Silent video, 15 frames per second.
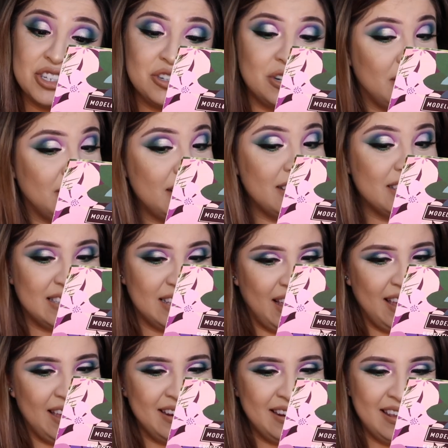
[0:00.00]
stress,
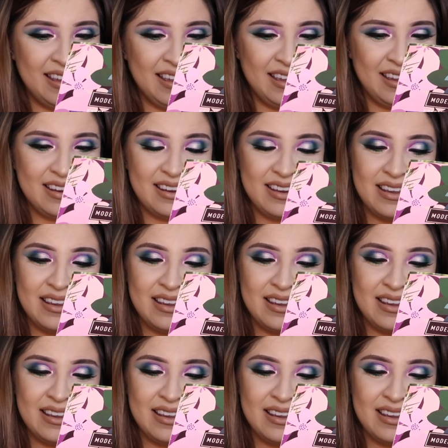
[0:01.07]
anxiety,